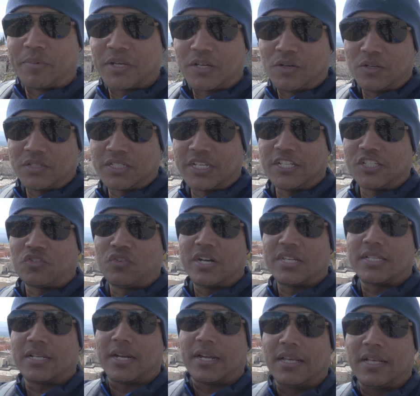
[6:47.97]
because Kesra
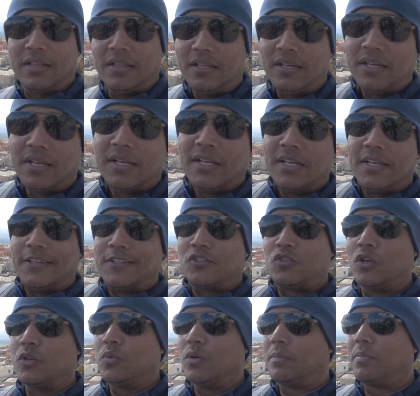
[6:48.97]
is on a hill,
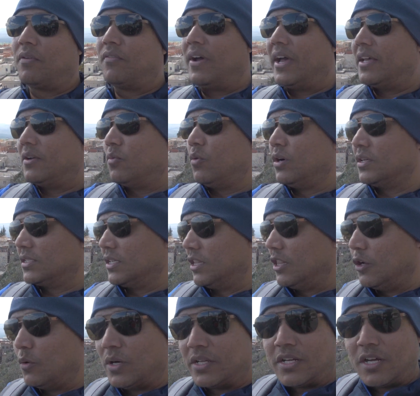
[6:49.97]
so it will provide water
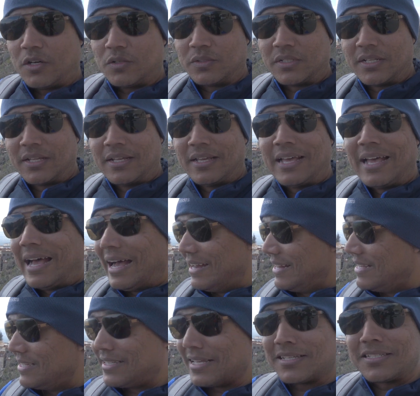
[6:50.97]
lower down. And
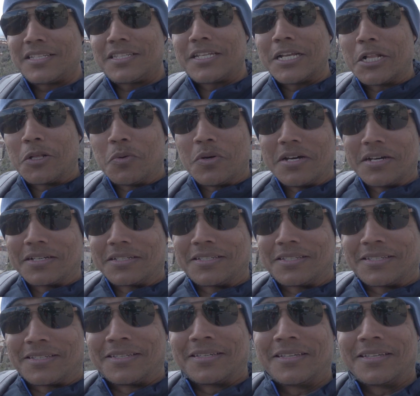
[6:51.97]
this thing still works.